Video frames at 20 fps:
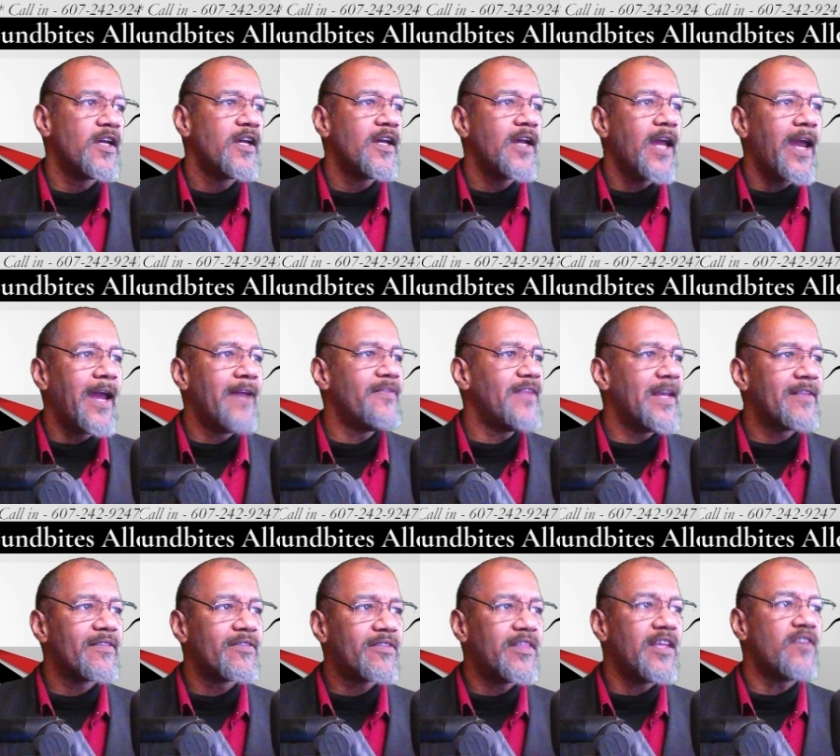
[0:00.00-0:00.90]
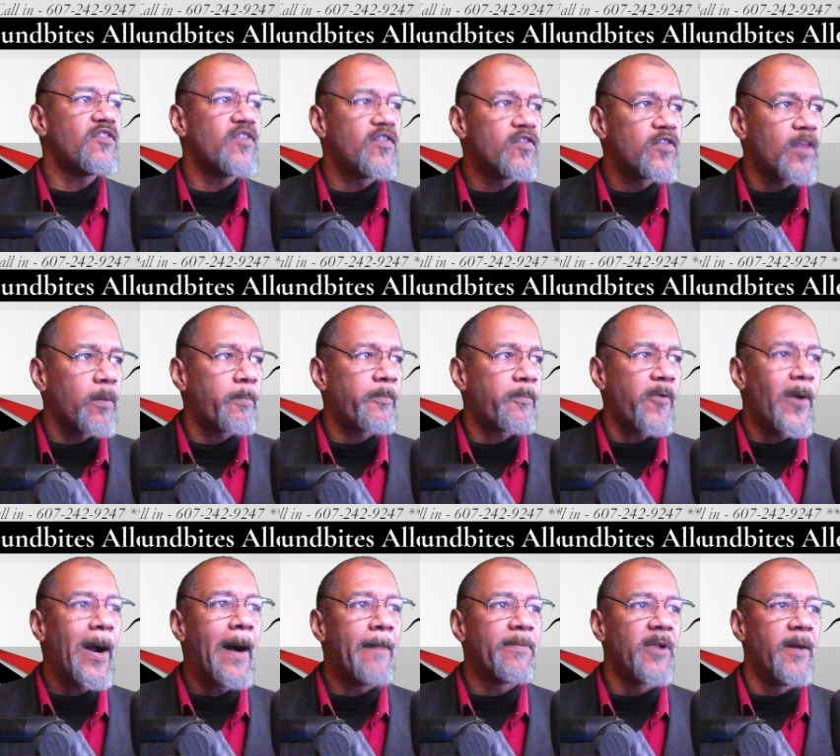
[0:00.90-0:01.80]
and that this is the
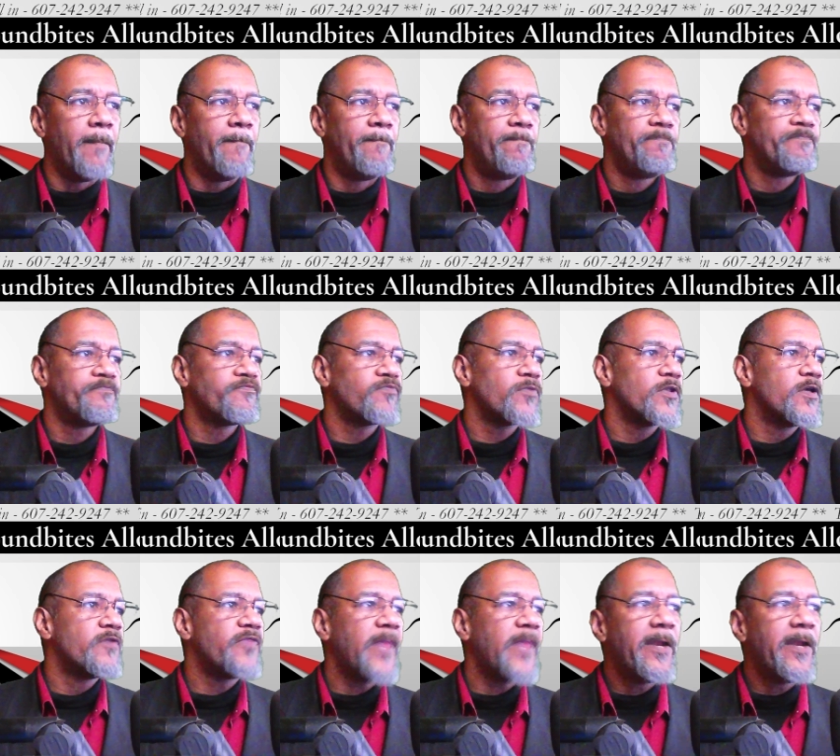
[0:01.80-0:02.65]
problem. They